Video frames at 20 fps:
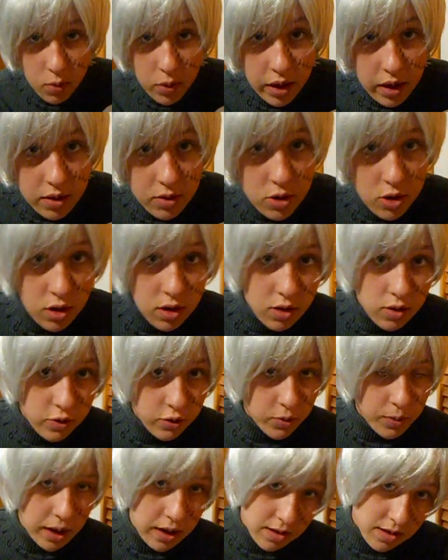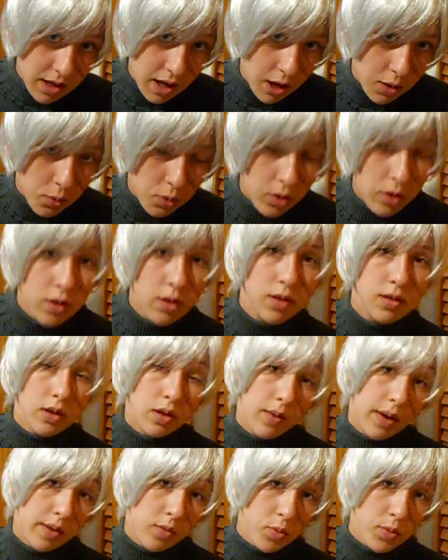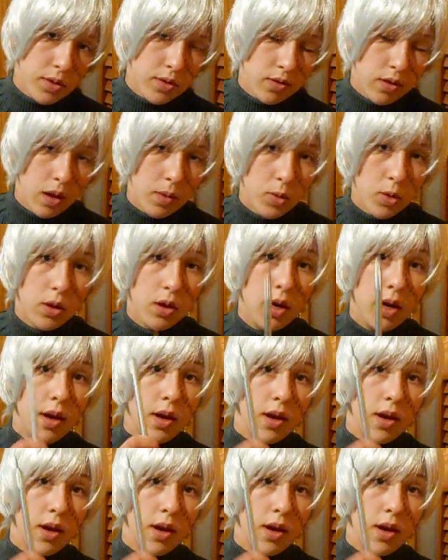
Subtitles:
What I usually use for my scalpel, because I don't have a real scalpel,